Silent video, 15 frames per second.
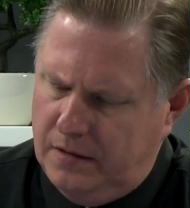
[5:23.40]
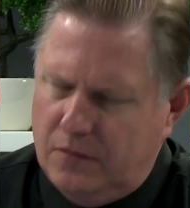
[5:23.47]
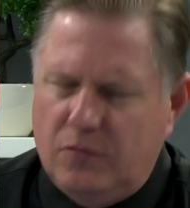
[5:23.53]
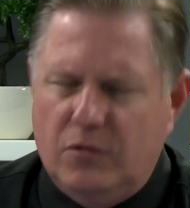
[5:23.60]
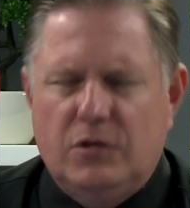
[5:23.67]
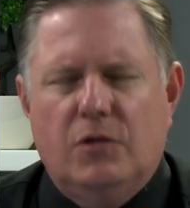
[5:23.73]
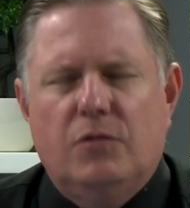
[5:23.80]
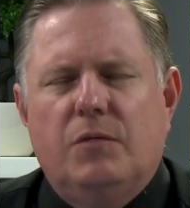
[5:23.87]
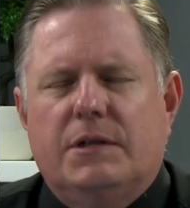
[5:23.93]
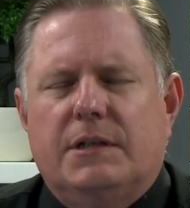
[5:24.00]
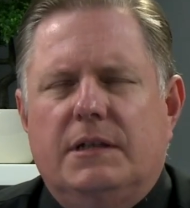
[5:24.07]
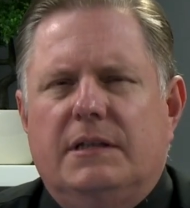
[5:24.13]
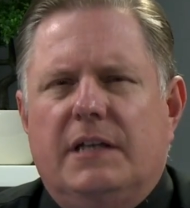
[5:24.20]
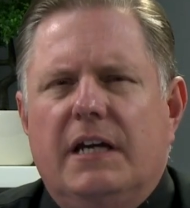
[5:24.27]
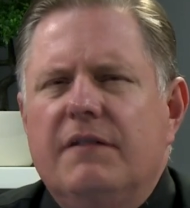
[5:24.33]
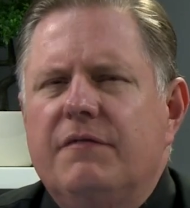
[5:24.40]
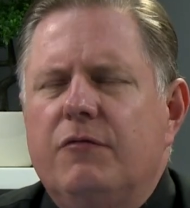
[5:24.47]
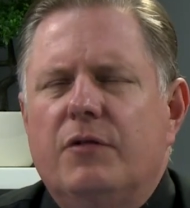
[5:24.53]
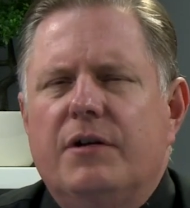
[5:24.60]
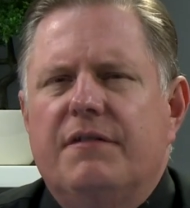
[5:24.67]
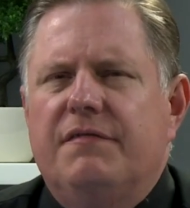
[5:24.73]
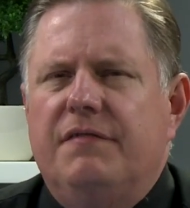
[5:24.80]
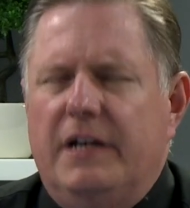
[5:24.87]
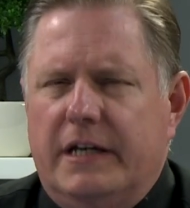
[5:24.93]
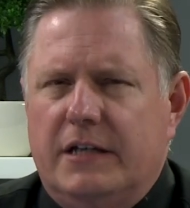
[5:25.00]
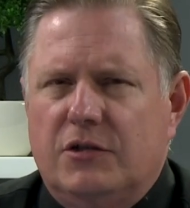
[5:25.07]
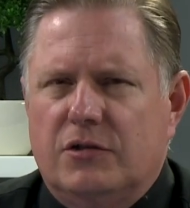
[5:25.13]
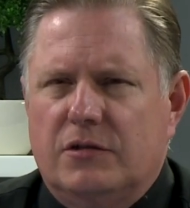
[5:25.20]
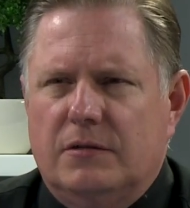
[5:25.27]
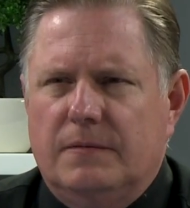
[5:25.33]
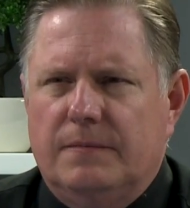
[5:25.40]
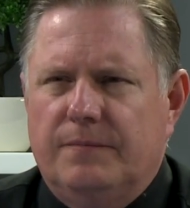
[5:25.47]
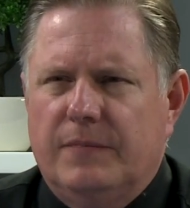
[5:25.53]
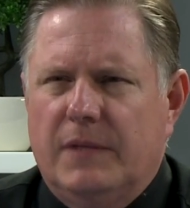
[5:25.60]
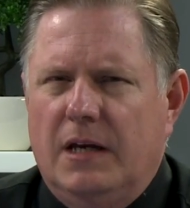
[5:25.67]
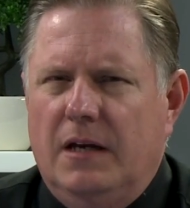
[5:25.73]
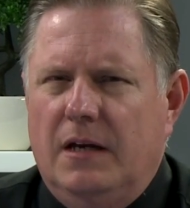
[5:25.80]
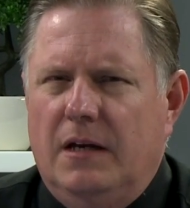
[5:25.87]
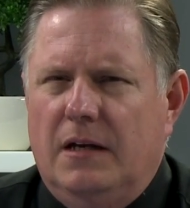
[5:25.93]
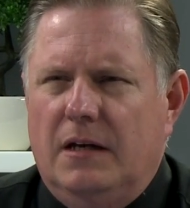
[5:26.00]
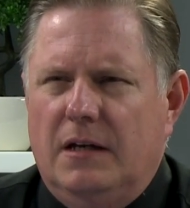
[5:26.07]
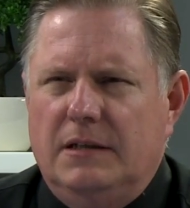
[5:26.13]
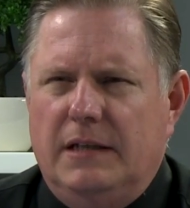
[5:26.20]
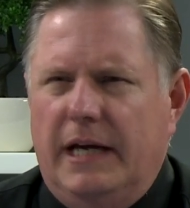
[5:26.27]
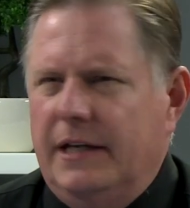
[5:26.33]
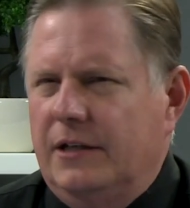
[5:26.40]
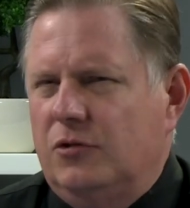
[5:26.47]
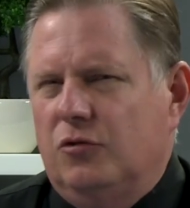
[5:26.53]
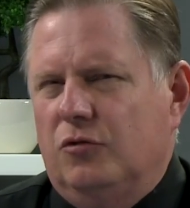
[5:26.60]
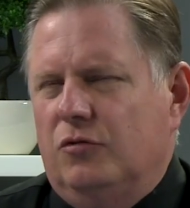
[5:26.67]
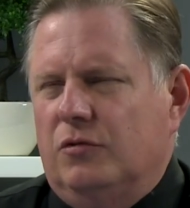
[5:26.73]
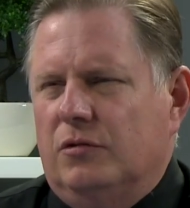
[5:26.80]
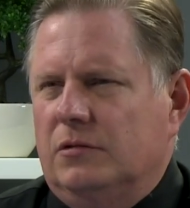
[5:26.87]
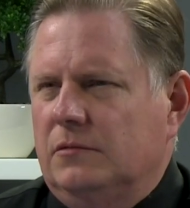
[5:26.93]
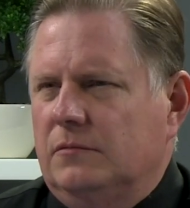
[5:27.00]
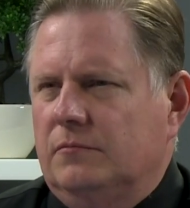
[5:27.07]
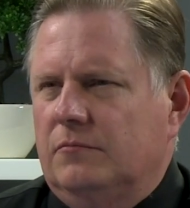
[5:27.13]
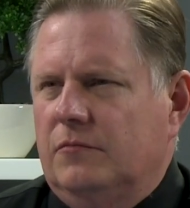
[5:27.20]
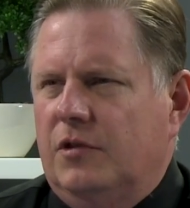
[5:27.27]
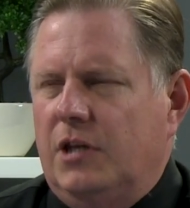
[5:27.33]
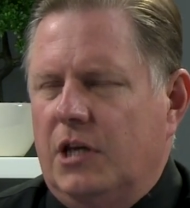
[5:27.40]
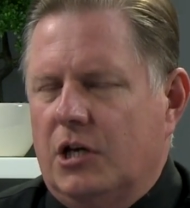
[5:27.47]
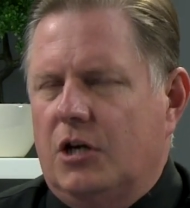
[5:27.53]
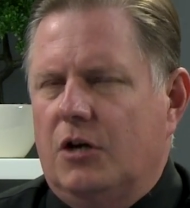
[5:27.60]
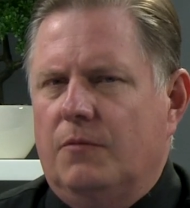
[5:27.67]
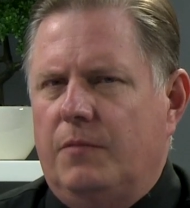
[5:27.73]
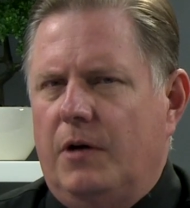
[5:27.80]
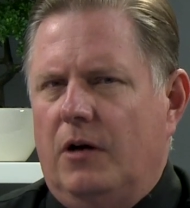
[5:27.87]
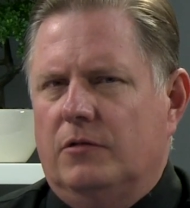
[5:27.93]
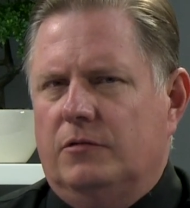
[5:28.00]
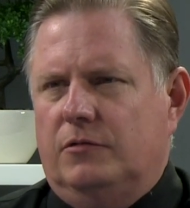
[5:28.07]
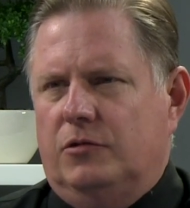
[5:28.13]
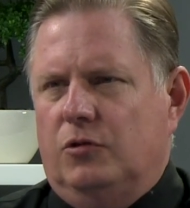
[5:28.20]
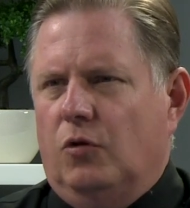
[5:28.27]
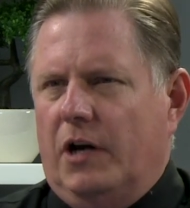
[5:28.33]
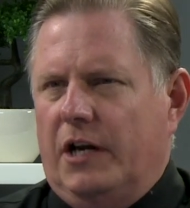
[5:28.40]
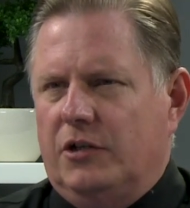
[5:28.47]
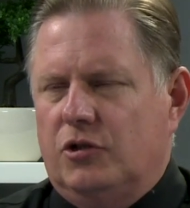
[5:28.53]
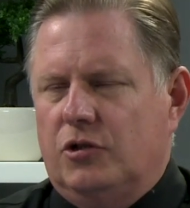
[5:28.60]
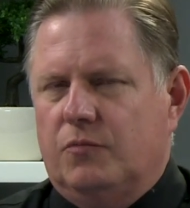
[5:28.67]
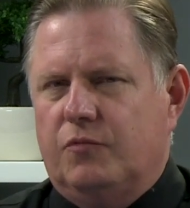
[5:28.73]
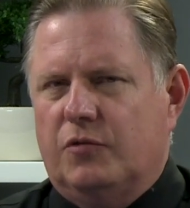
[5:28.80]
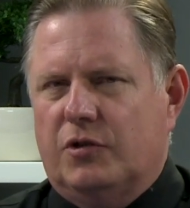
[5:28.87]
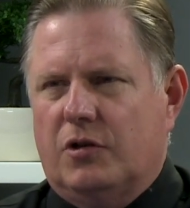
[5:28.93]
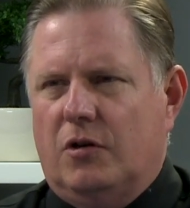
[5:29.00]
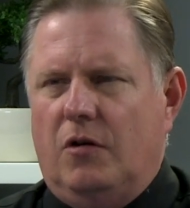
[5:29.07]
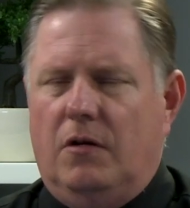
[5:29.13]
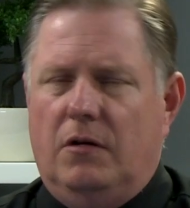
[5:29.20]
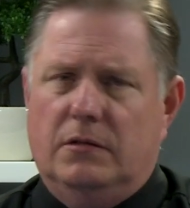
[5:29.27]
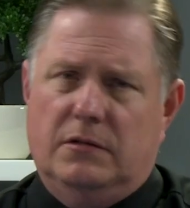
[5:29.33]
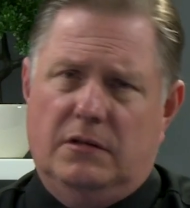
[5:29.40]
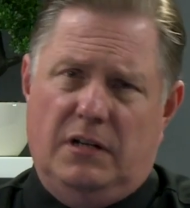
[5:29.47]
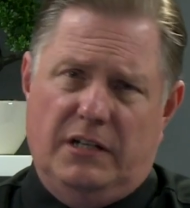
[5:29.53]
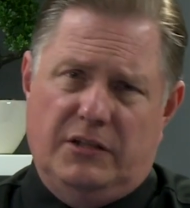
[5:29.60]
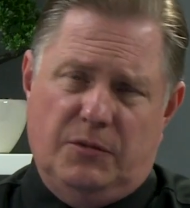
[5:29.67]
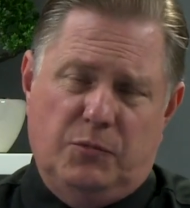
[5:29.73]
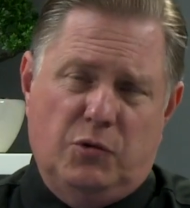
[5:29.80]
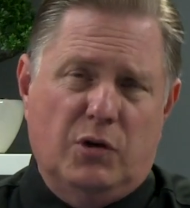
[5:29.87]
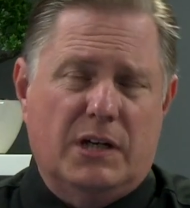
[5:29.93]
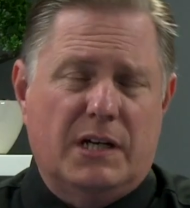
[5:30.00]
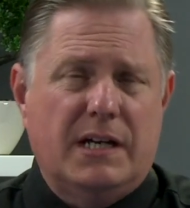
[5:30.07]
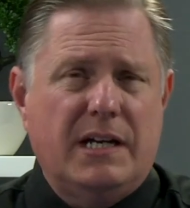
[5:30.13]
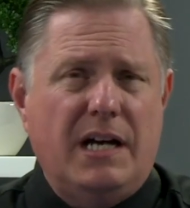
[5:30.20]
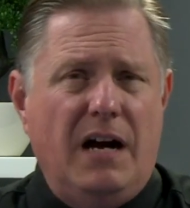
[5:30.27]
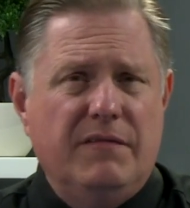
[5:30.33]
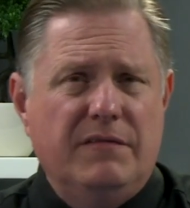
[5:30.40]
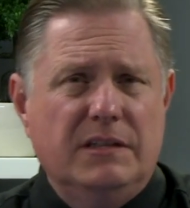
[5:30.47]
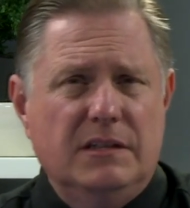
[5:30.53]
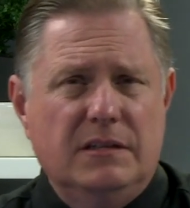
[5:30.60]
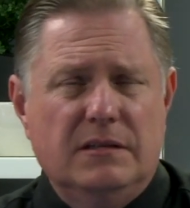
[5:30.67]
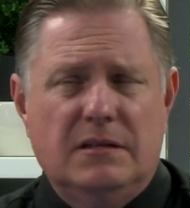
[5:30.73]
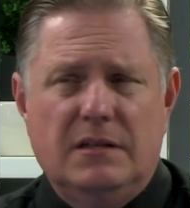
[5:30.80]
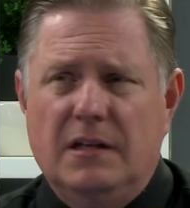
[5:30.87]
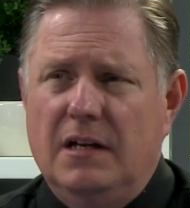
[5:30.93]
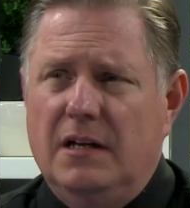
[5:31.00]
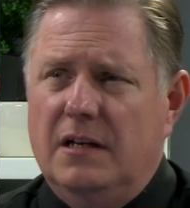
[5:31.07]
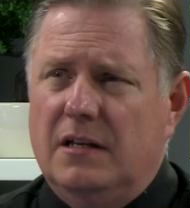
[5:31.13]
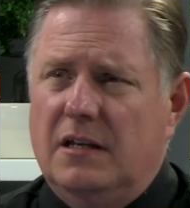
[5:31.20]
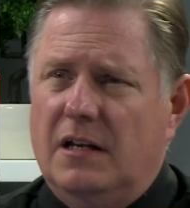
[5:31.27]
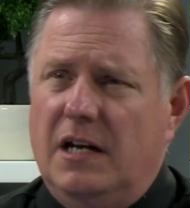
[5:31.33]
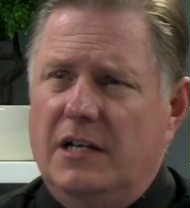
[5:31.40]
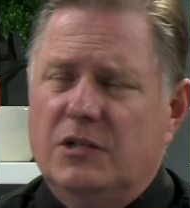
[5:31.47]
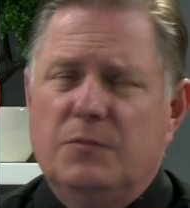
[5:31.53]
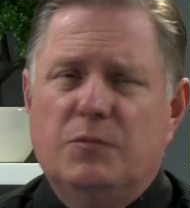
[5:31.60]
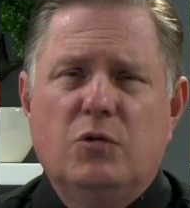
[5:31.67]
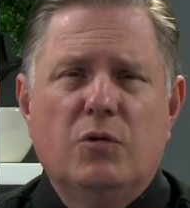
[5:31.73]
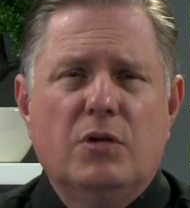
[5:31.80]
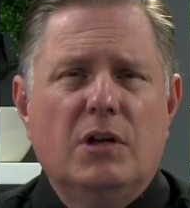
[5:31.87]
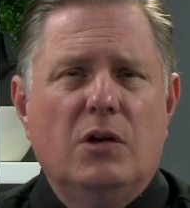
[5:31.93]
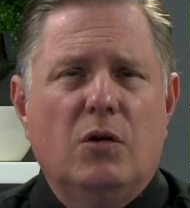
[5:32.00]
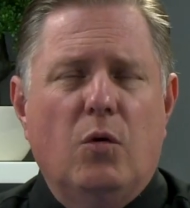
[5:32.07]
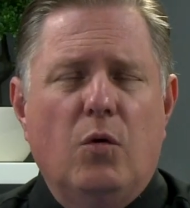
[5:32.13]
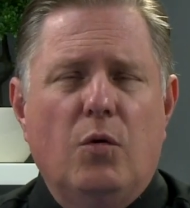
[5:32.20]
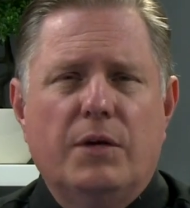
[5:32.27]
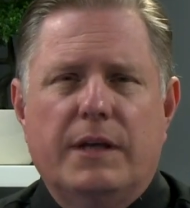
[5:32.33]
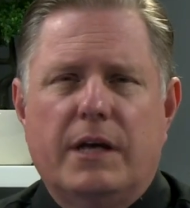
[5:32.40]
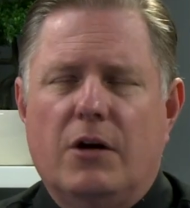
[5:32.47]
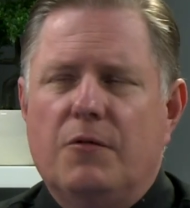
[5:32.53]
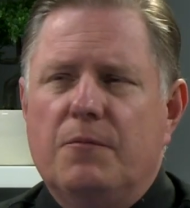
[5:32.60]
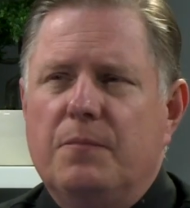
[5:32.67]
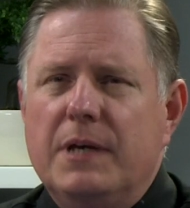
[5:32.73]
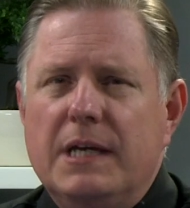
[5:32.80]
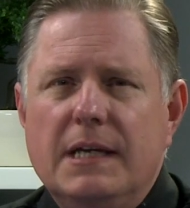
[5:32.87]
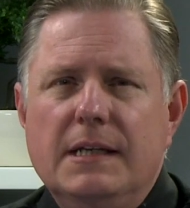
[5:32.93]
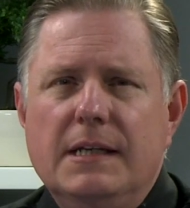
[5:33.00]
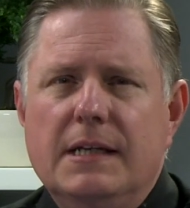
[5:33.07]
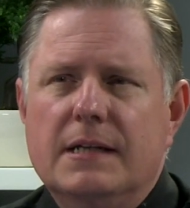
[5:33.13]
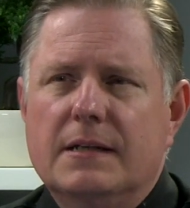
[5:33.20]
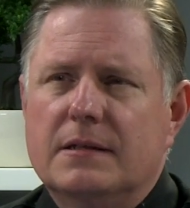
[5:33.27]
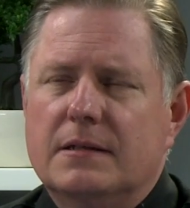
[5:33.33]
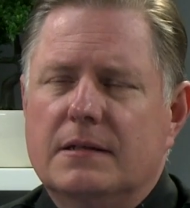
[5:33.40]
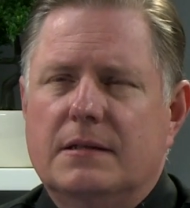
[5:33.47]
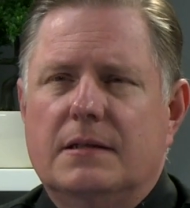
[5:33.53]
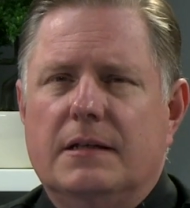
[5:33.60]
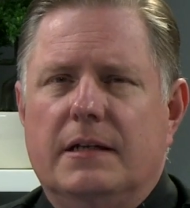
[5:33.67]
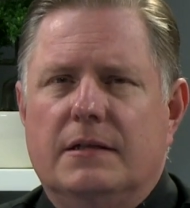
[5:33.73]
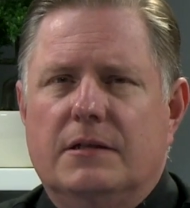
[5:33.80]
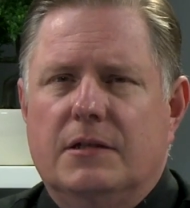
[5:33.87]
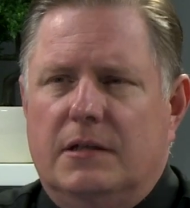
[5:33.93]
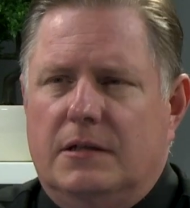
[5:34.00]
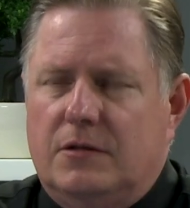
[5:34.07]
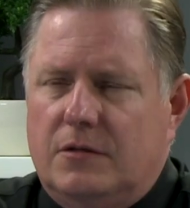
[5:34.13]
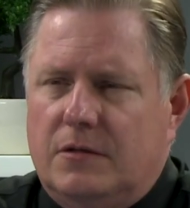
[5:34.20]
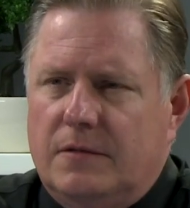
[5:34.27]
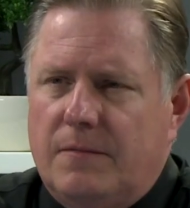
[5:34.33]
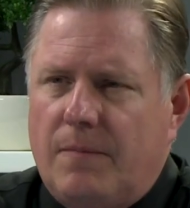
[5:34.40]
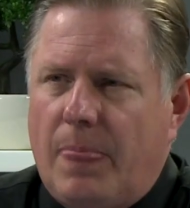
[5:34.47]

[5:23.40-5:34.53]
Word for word: because it was a day for reflection, a day to think about your relationship with God, the relationship to the covenant, the relationship to the law, the obedience, etc.